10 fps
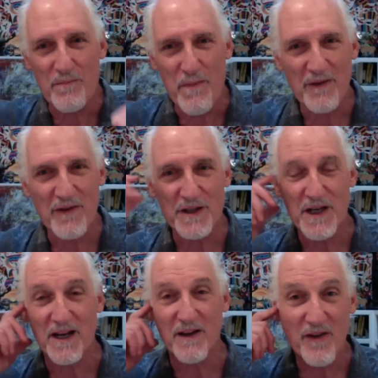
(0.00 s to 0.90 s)

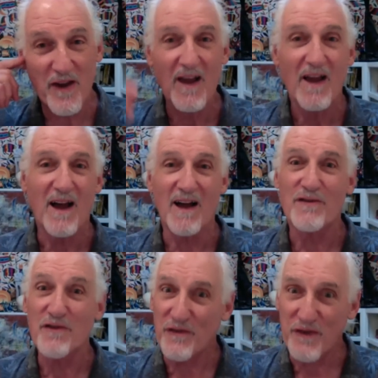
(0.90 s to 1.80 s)
messages,
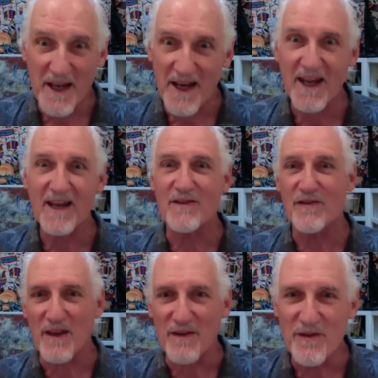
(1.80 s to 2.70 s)
seeding,
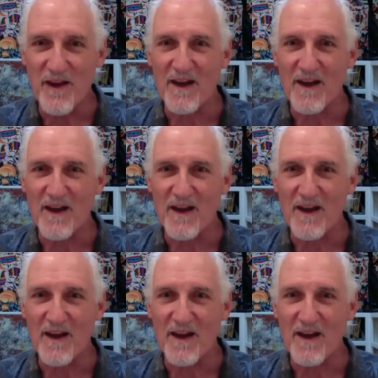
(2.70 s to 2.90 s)
as